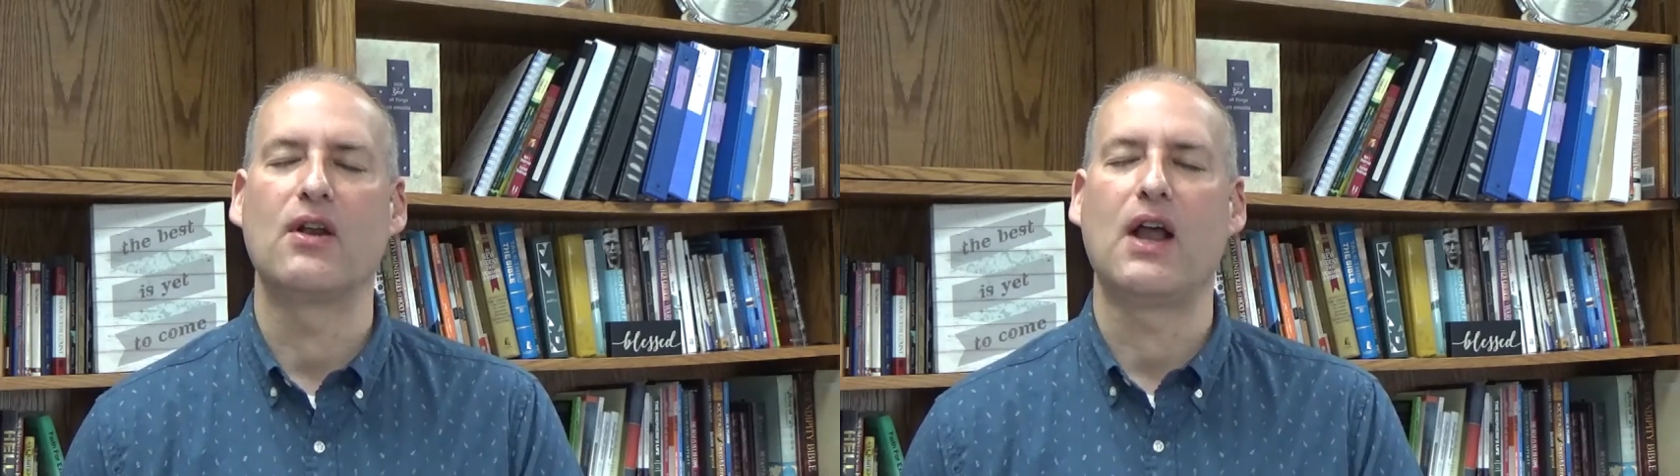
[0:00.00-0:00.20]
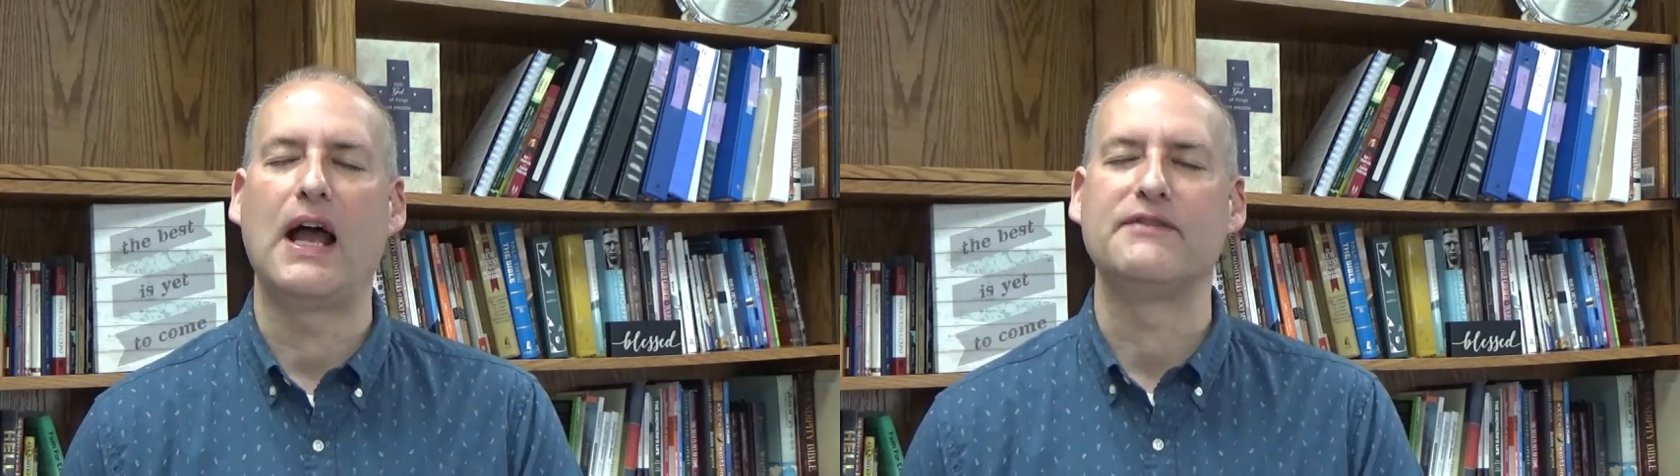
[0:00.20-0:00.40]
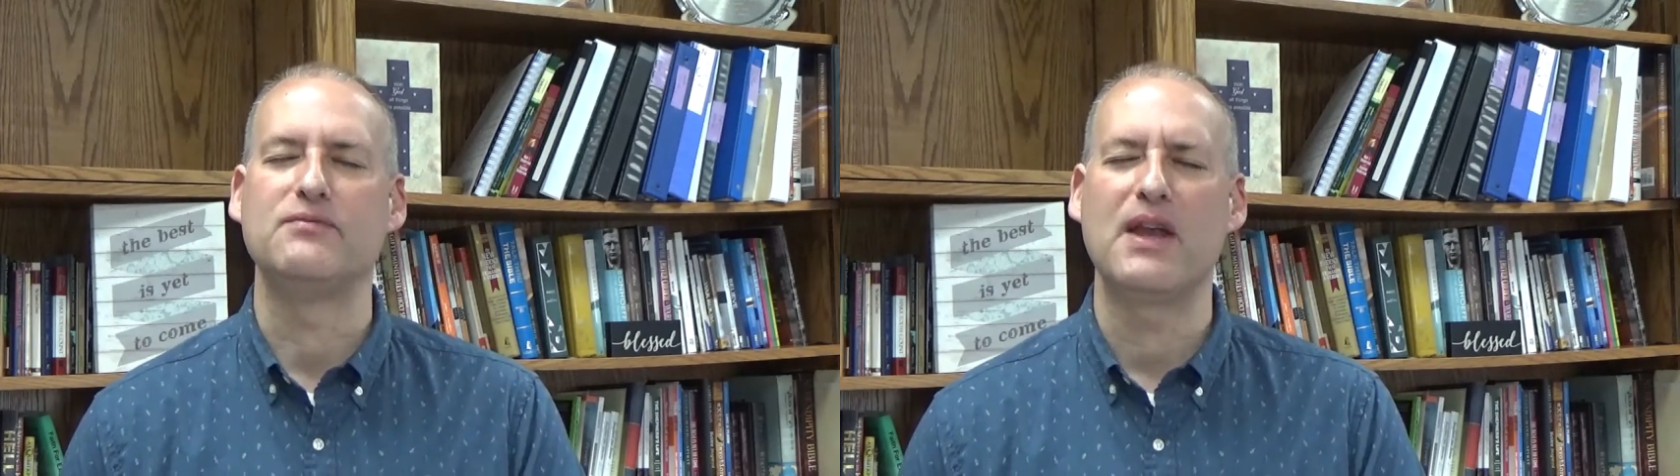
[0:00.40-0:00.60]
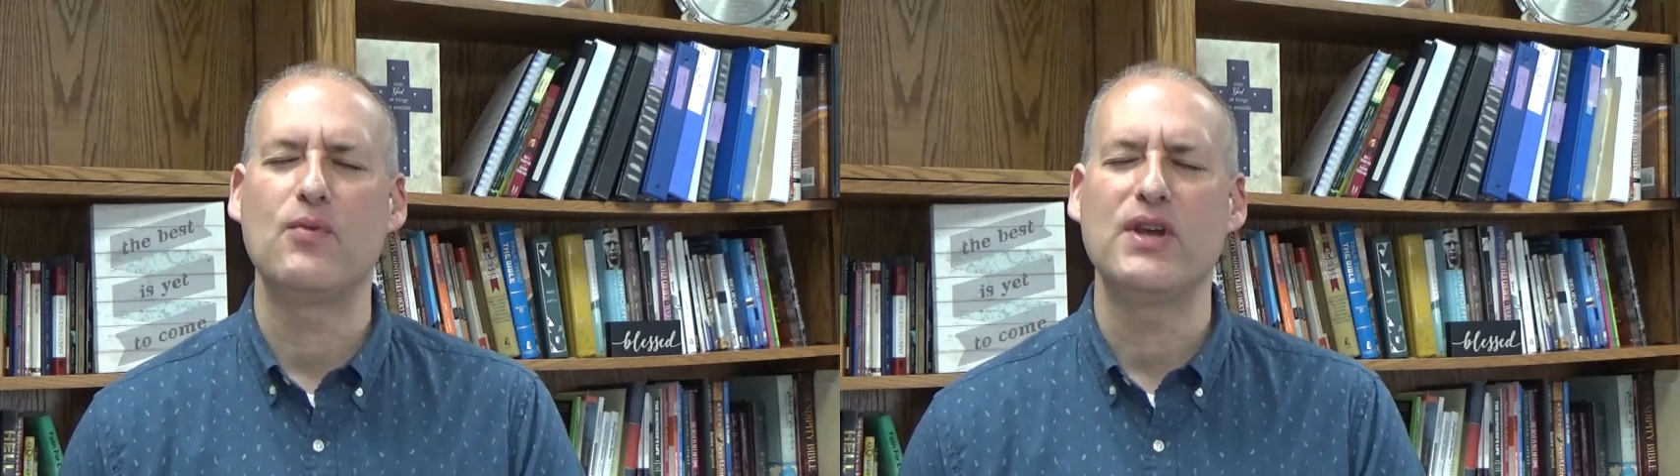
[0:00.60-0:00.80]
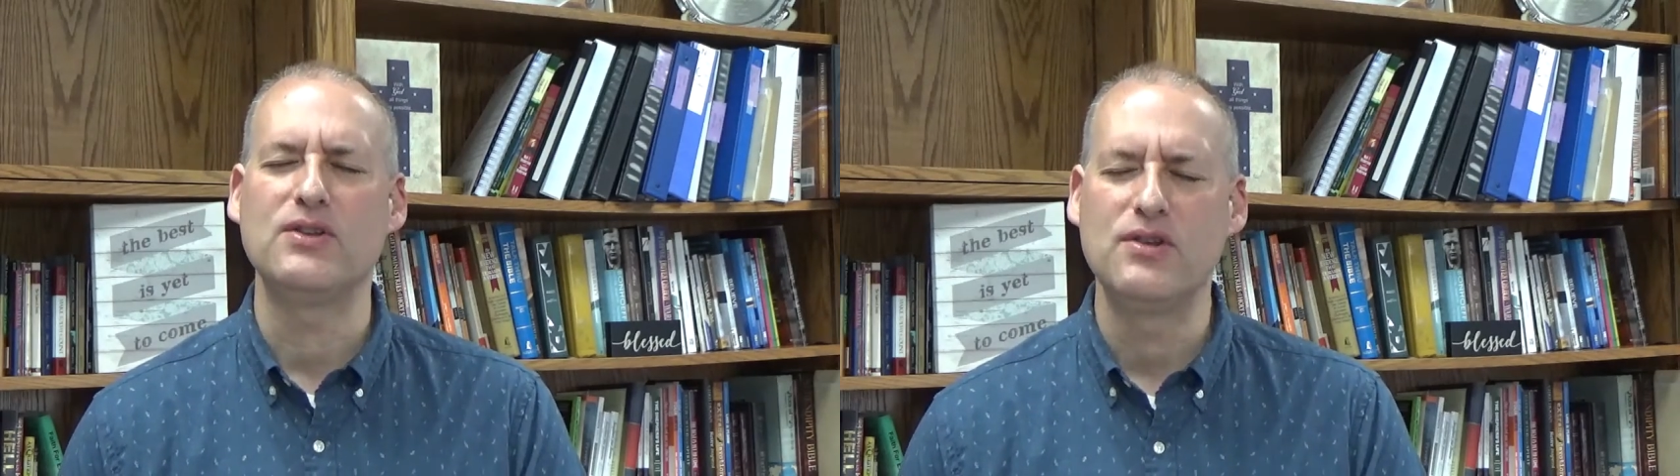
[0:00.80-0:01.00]
lives, may
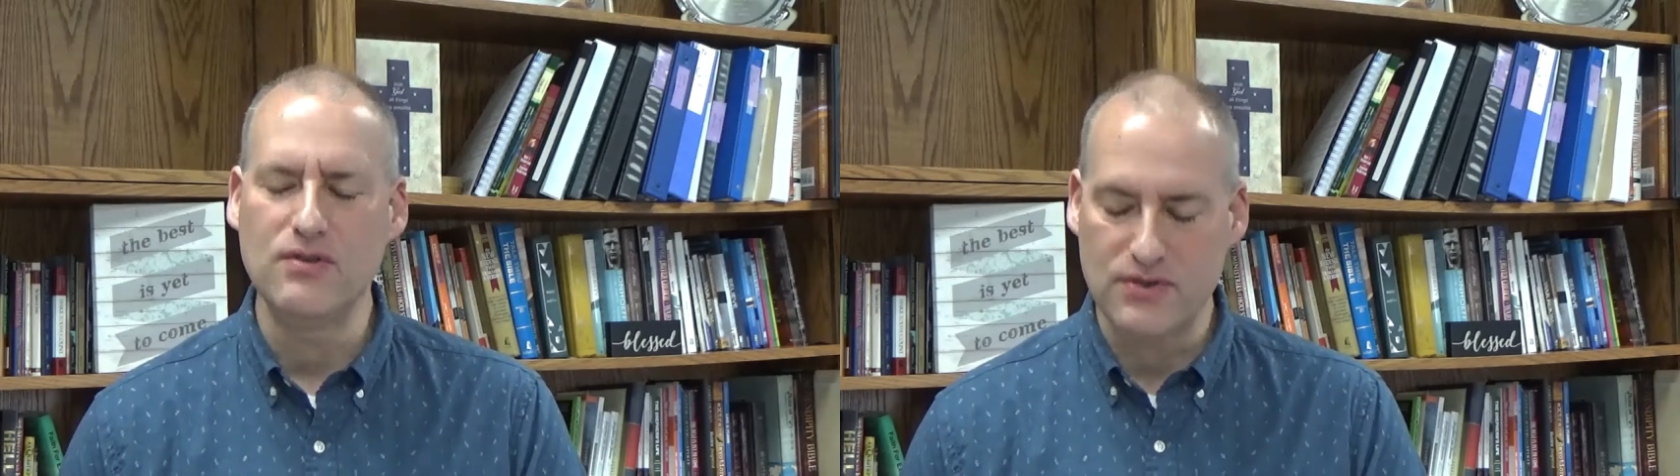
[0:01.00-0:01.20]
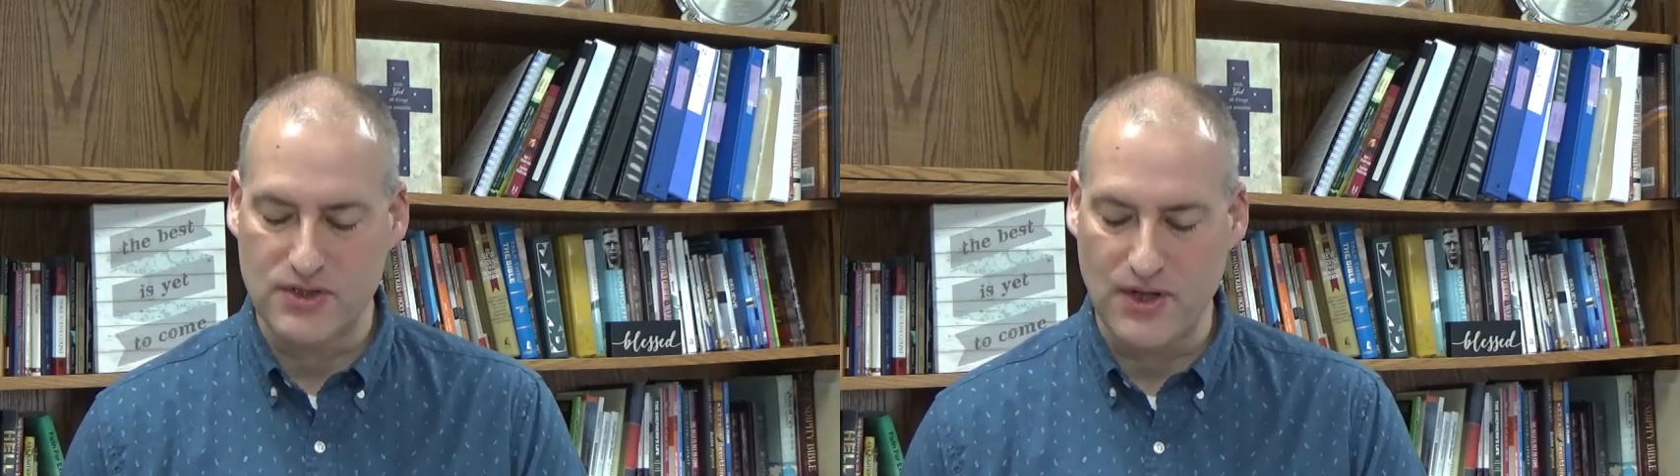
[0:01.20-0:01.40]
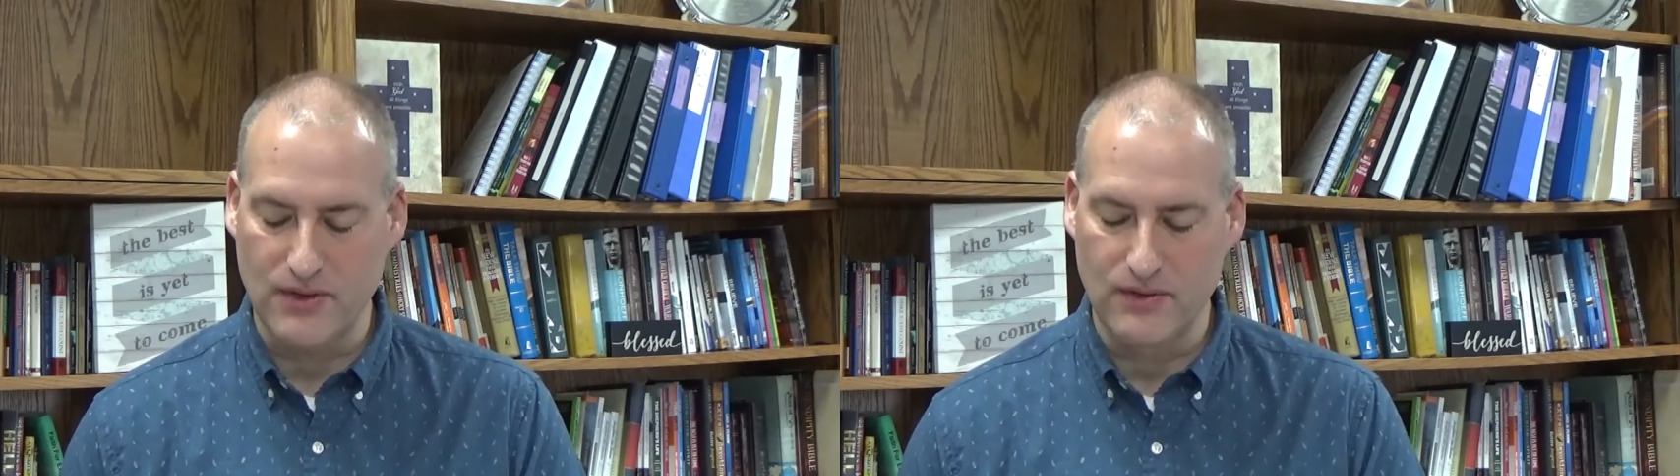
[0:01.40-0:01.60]
we do so